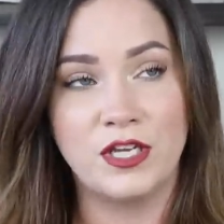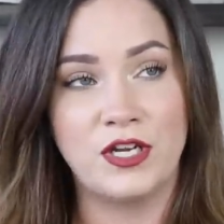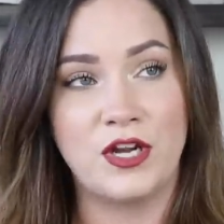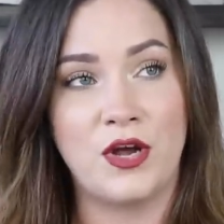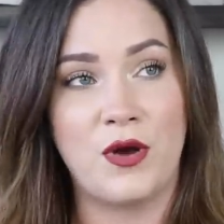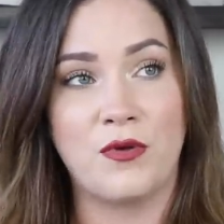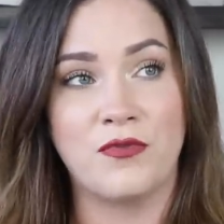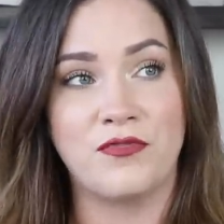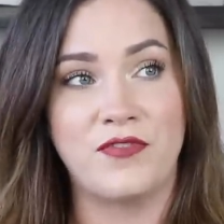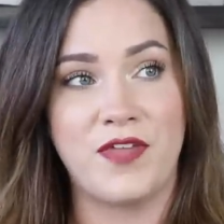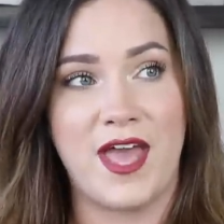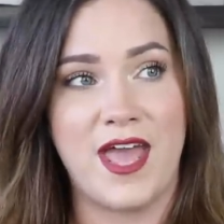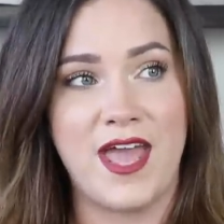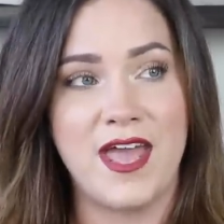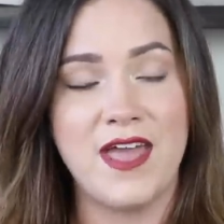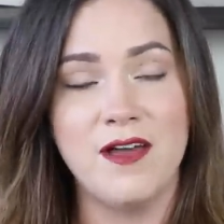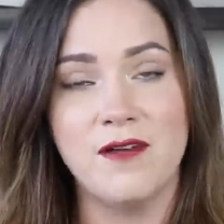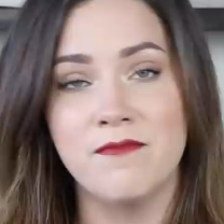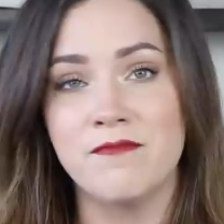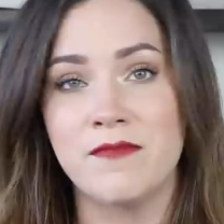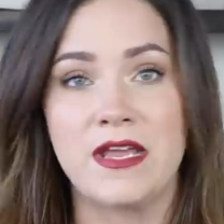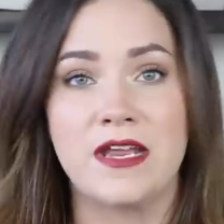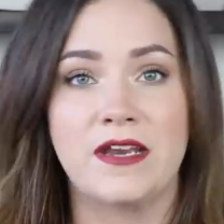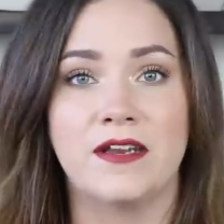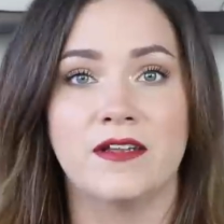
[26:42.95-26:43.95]
You know, they
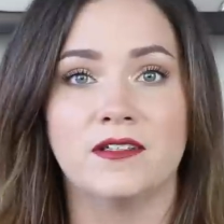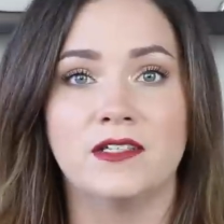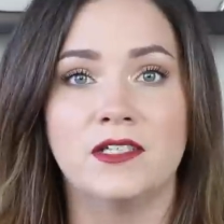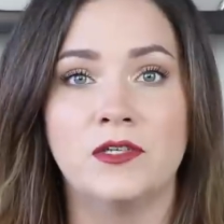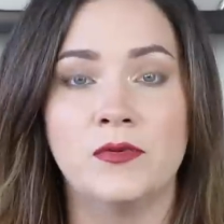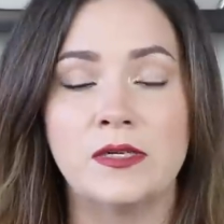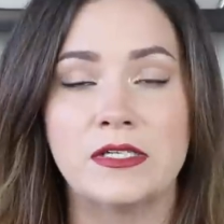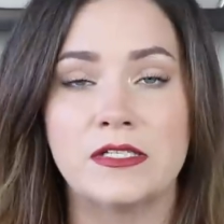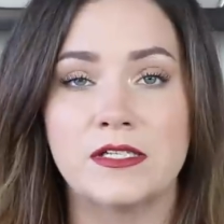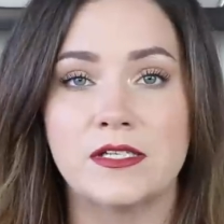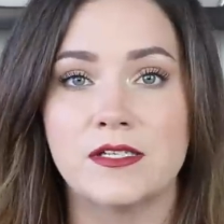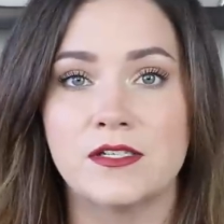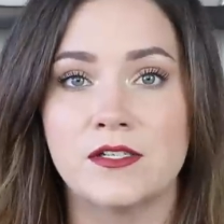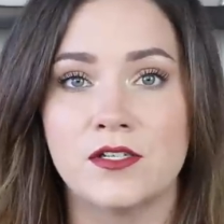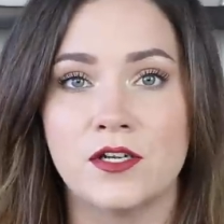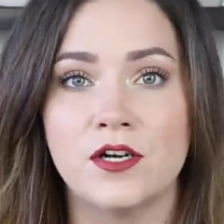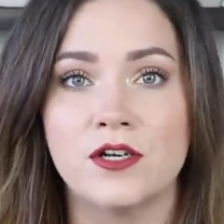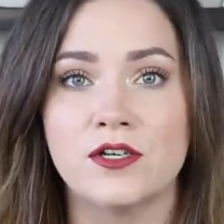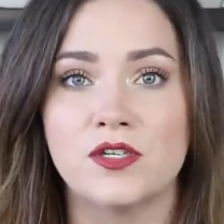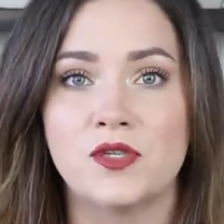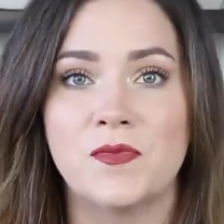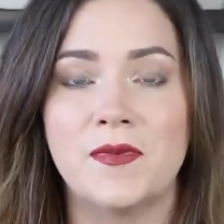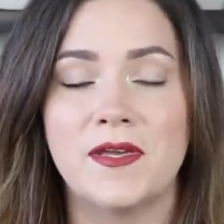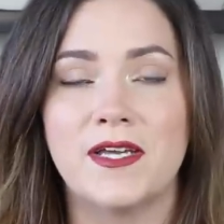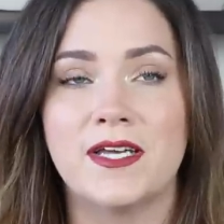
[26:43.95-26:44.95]
immediately went to
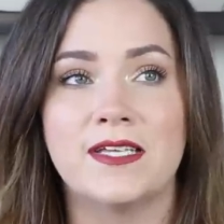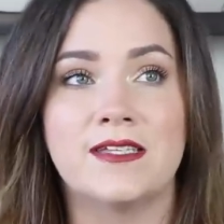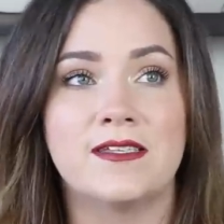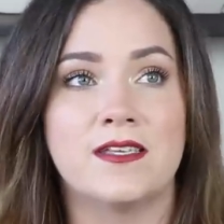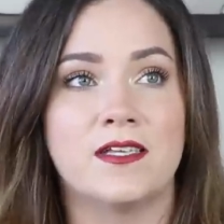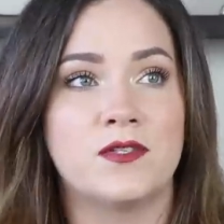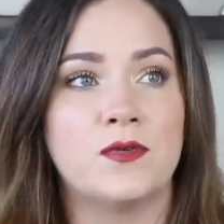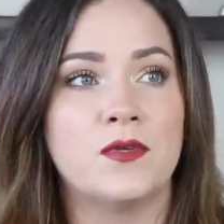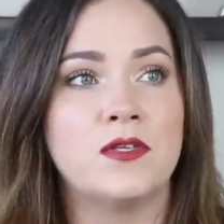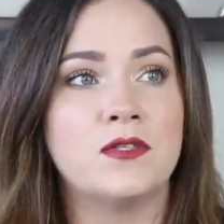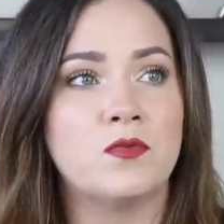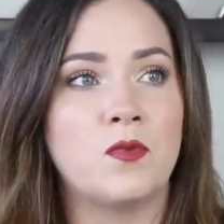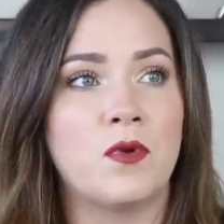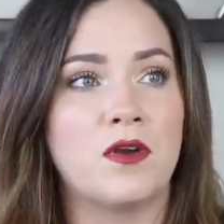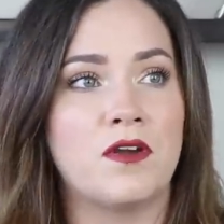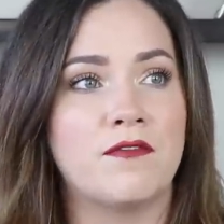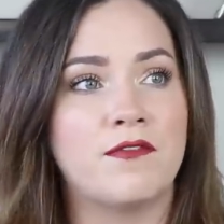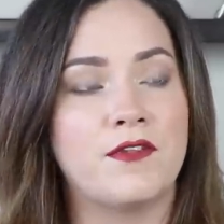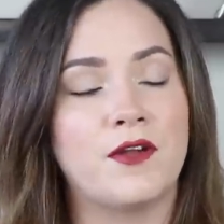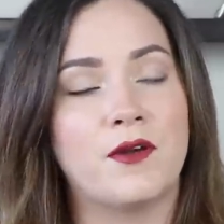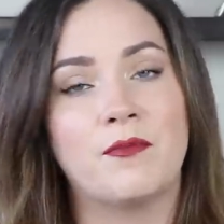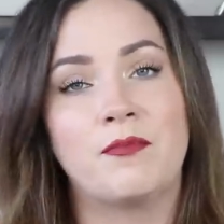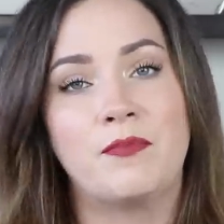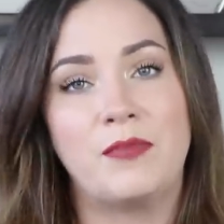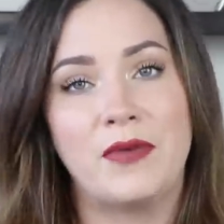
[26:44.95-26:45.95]
search because this was one
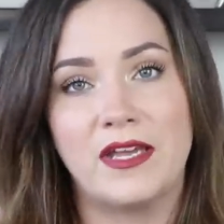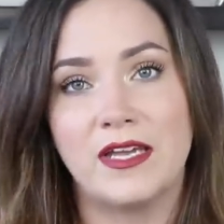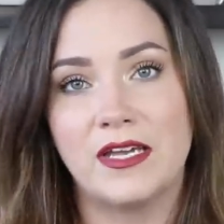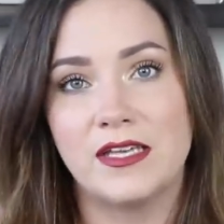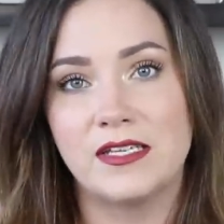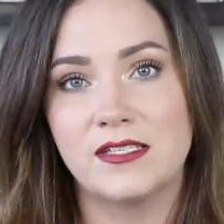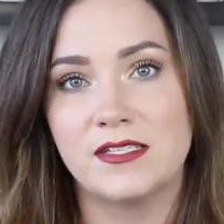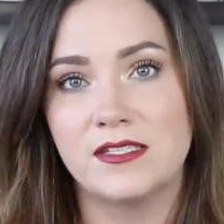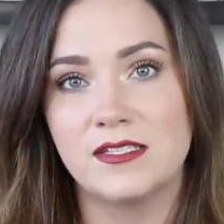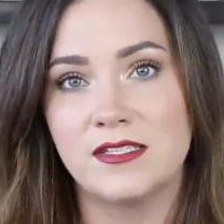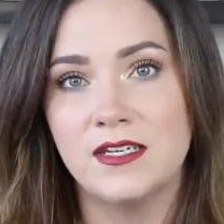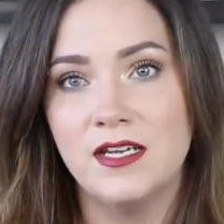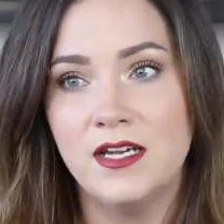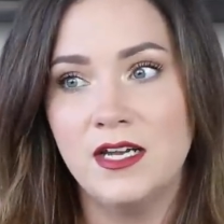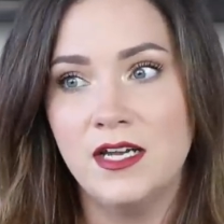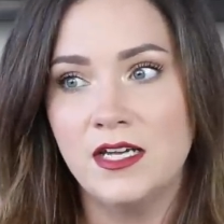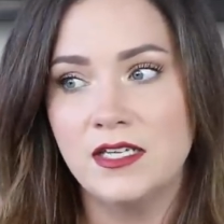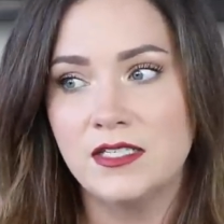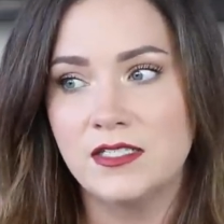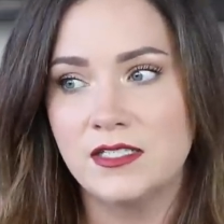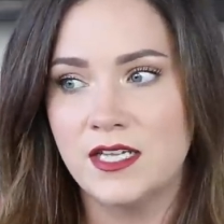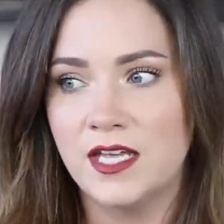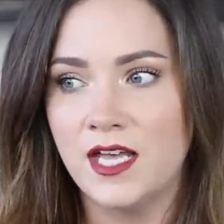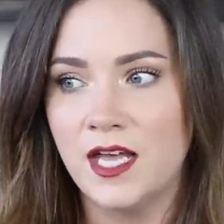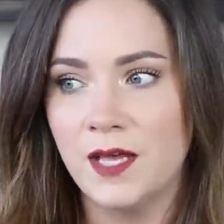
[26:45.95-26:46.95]
of their biggest
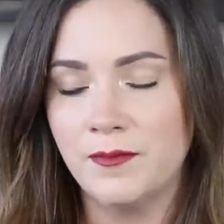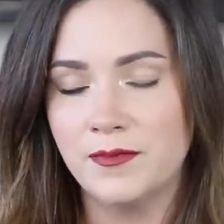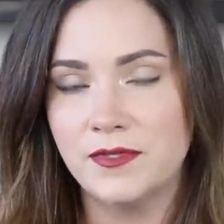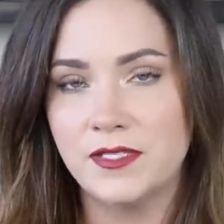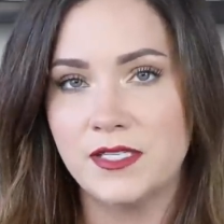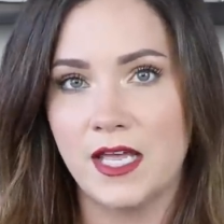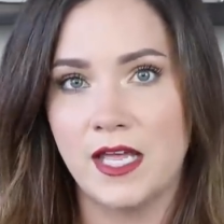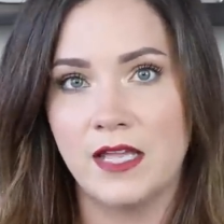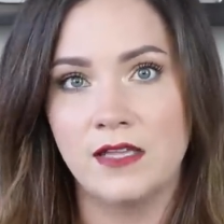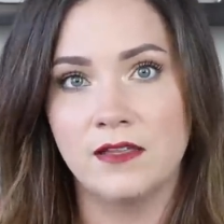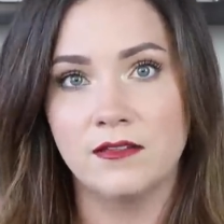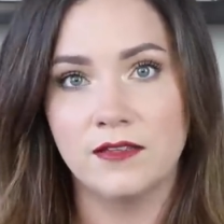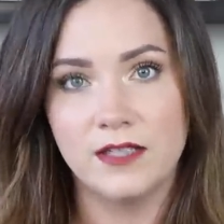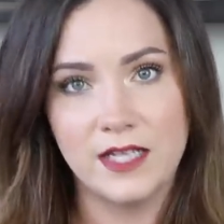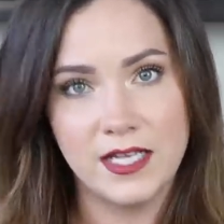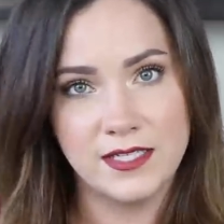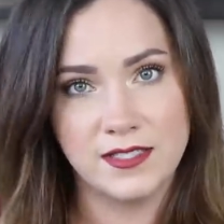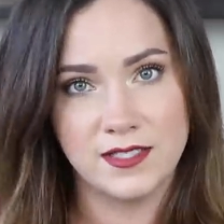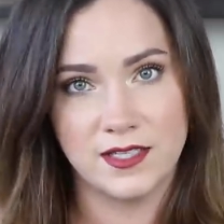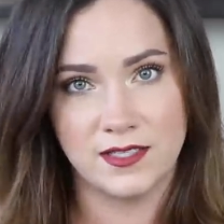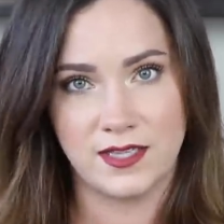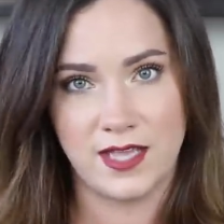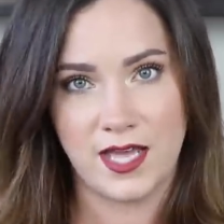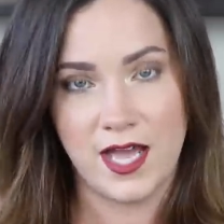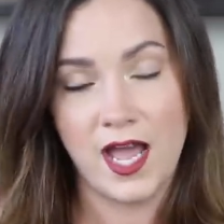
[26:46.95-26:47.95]
tips and
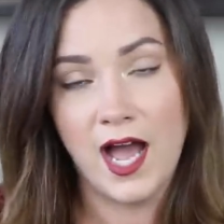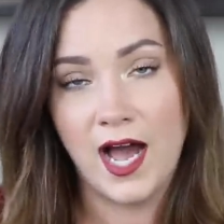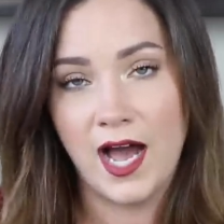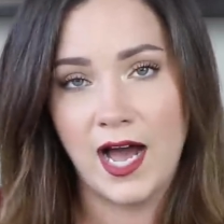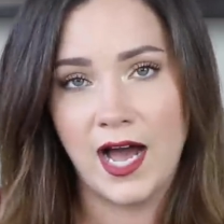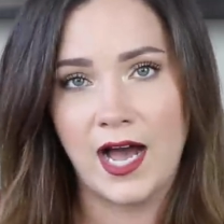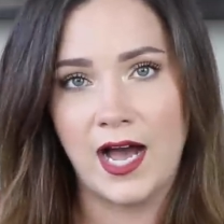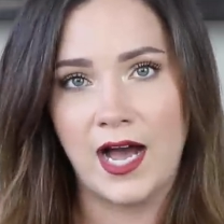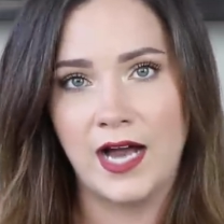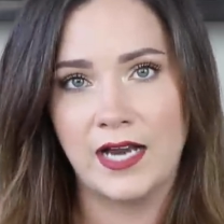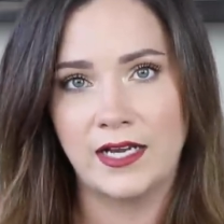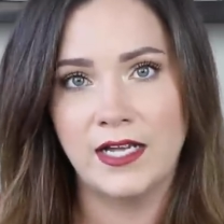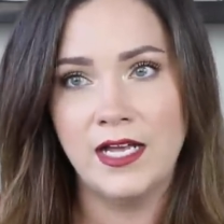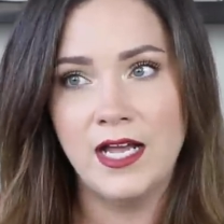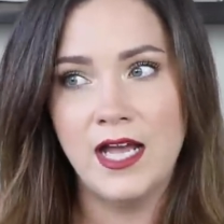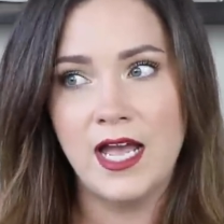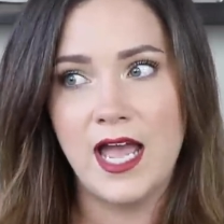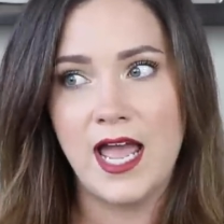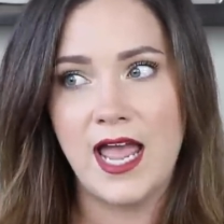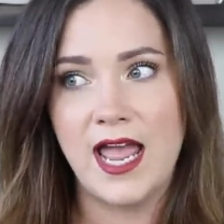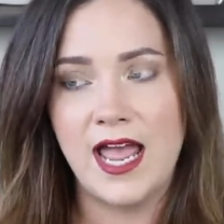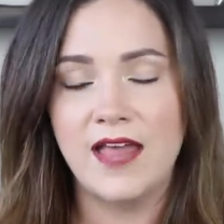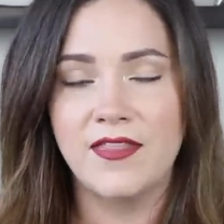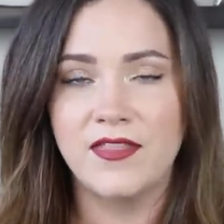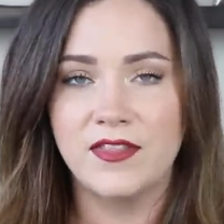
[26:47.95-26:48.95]
leads that they had
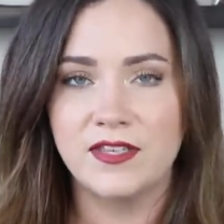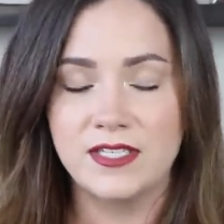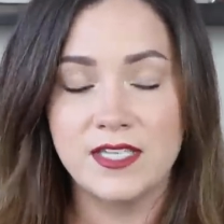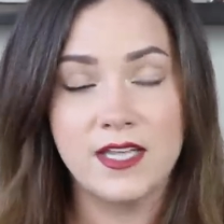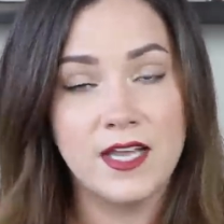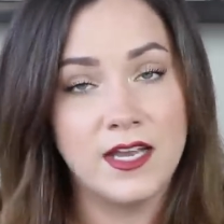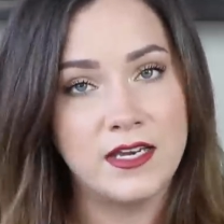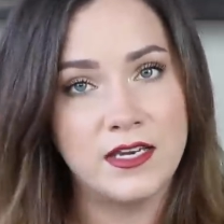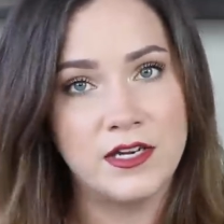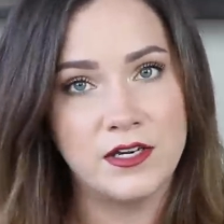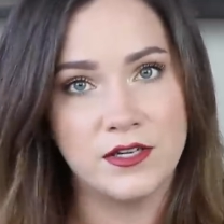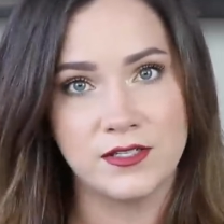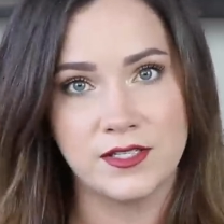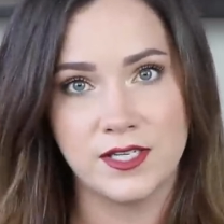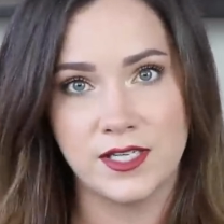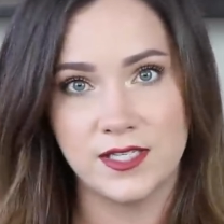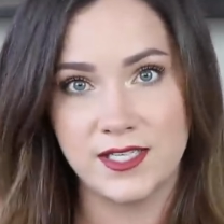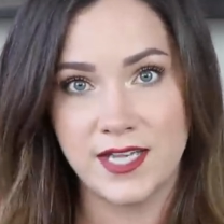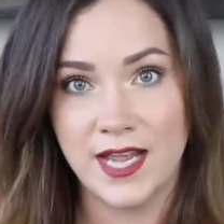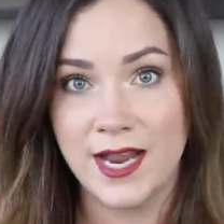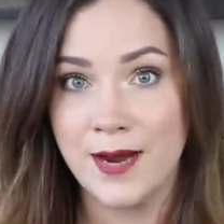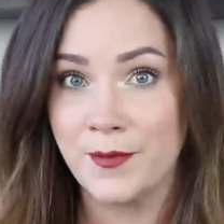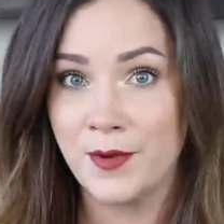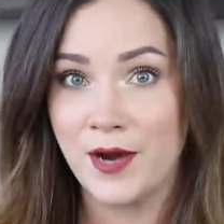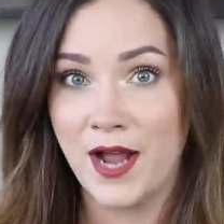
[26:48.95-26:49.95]
in the 10 years that
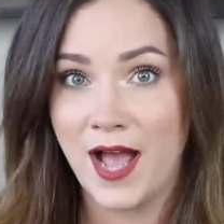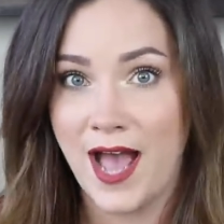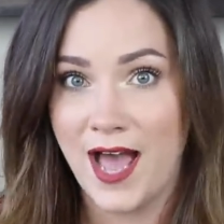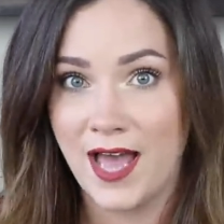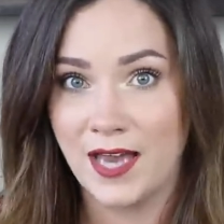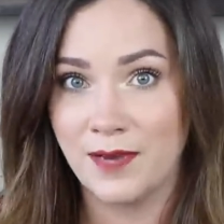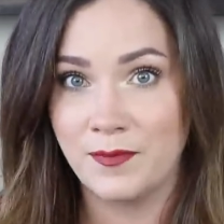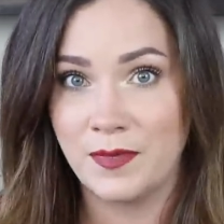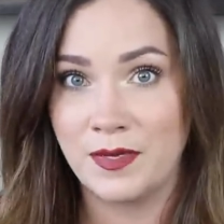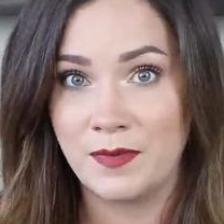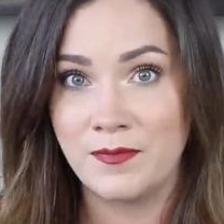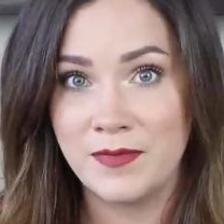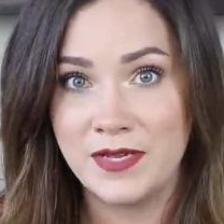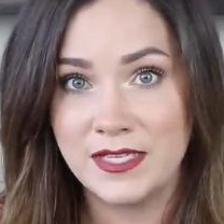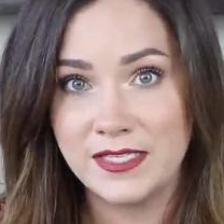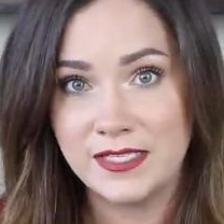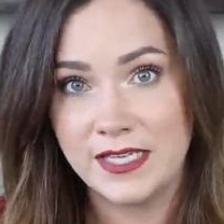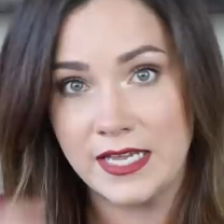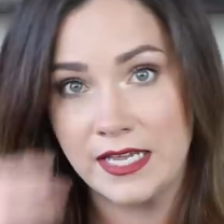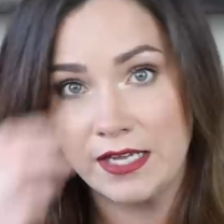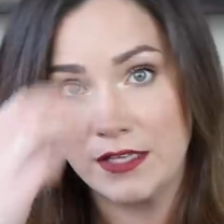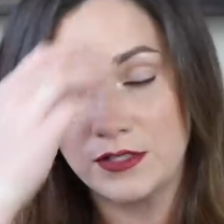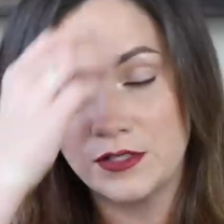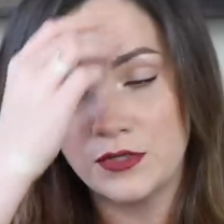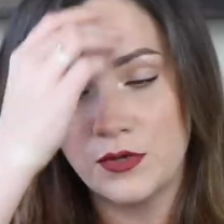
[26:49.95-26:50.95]
Tamara had been
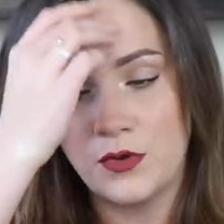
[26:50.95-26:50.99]
missing.